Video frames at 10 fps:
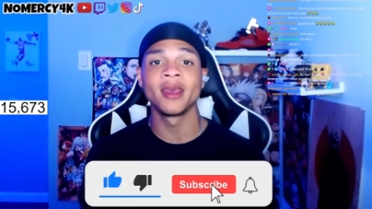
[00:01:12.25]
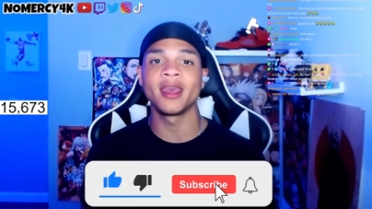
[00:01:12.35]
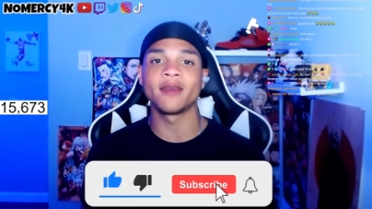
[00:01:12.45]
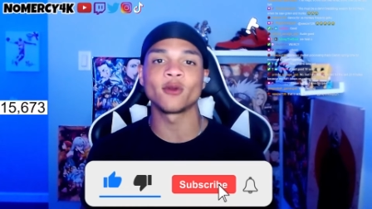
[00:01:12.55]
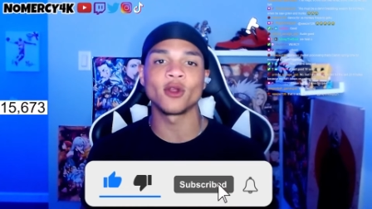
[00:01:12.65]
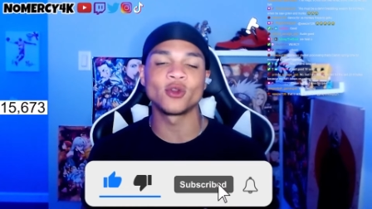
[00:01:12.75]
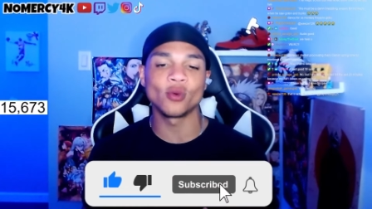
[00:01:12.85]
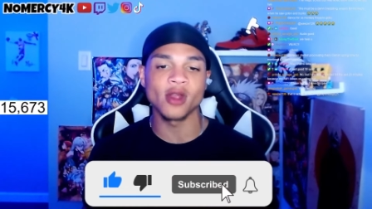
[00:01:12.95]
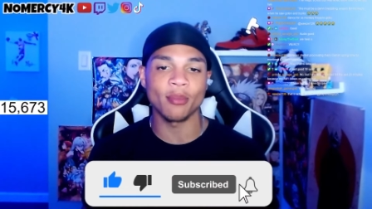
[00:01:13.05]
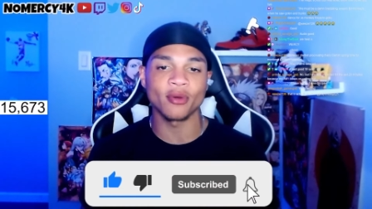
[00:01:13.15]
If you are new
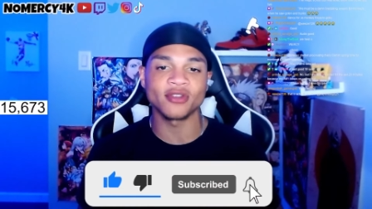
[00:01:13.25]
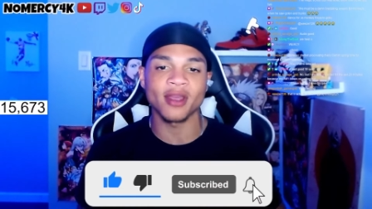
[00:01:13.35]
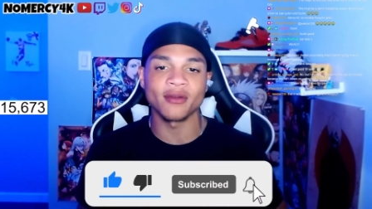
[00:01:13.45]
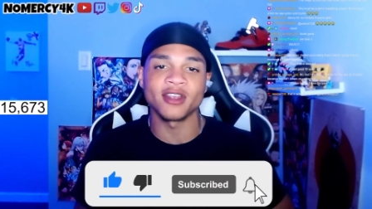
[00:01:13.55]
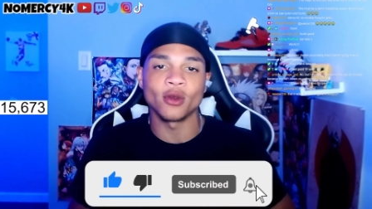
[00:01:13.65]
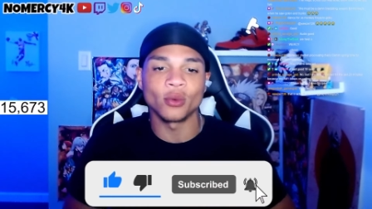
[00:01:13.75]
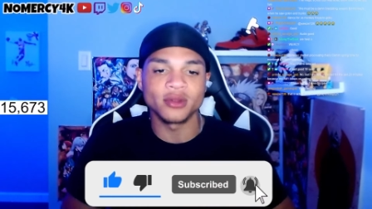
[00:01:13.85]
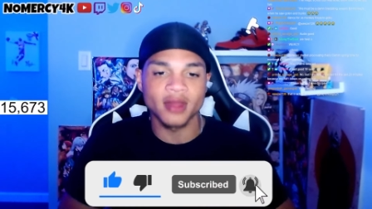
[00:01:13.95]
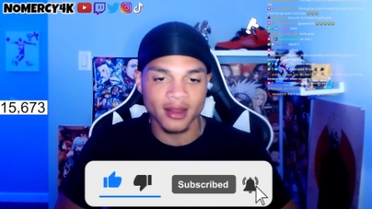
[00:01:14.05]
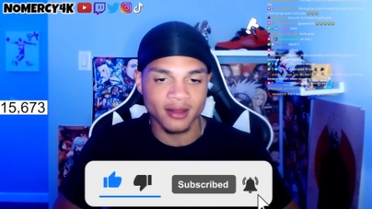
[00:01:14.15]
here, I post every single
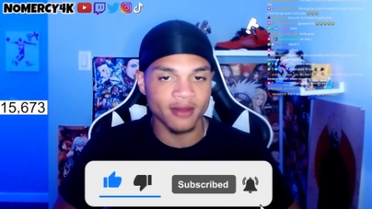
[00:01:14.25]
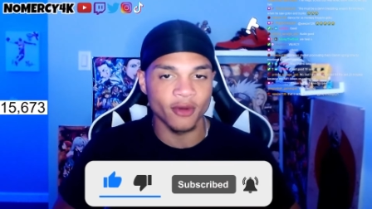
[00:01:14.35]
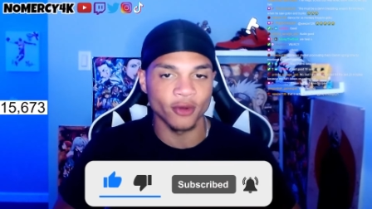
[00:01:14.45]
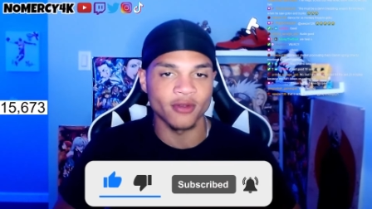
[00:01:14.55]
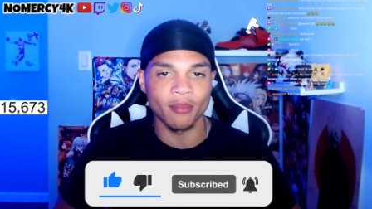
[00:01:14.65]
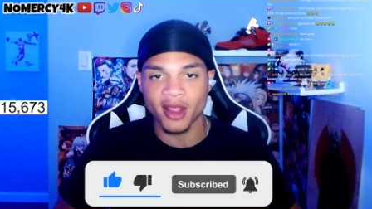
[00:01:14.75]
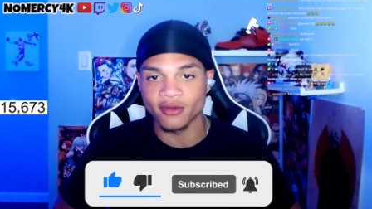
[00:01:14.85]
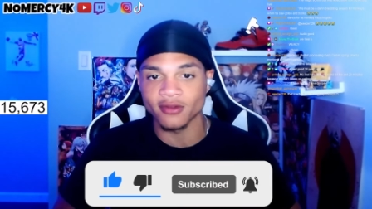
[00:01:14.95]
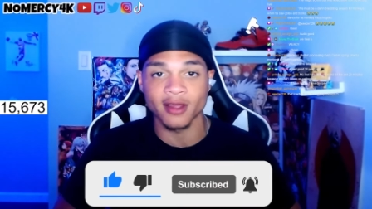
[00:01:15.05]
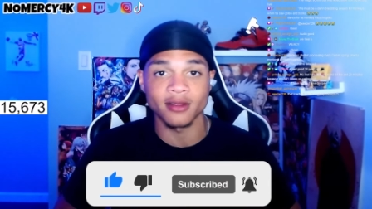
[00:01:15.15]
day, daily videos and
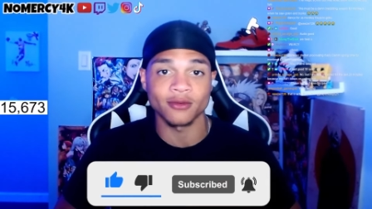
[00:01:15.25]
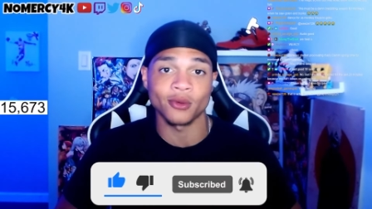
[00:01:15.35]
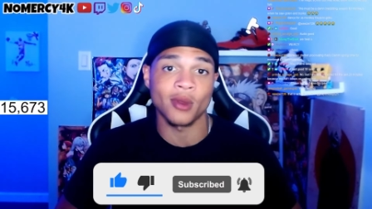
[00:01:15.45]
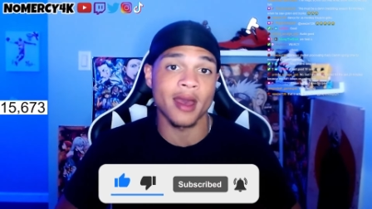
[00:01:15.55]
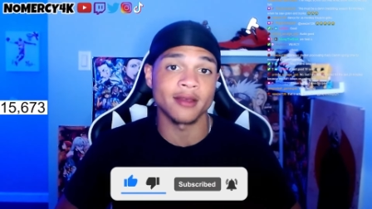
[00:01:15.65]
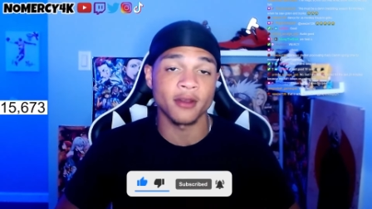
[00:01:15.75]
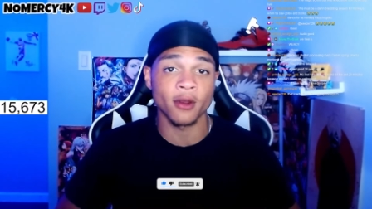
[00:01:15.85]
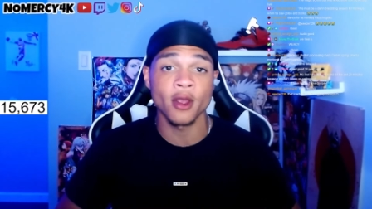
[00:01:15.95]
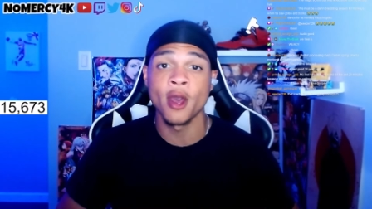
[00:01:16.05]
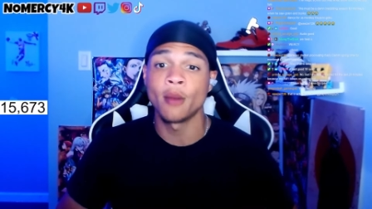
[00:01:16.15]
bangers like this for you guys here.